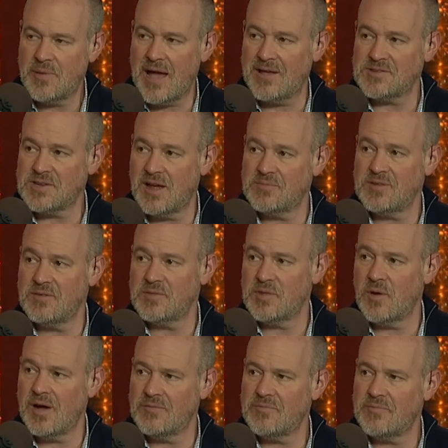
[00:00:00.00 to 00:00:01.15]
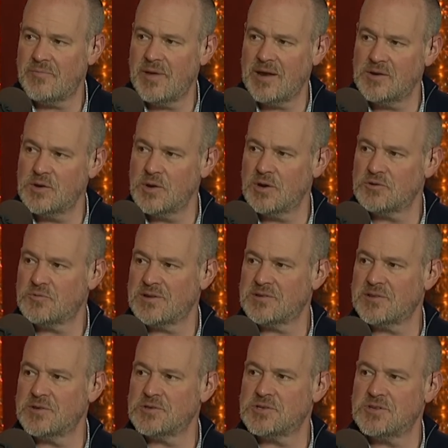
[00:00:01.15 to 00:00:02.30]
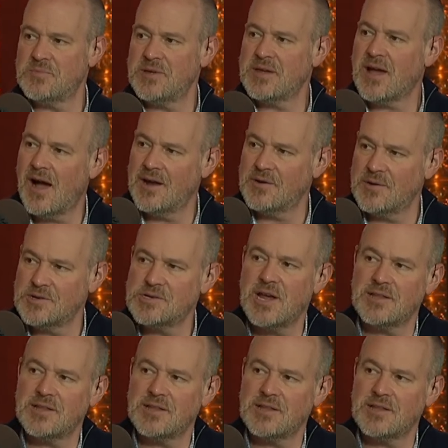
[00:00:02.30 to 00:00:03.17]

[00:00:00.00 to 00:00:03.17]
pastimes, even though I've made a New Year's resolution to be kinder and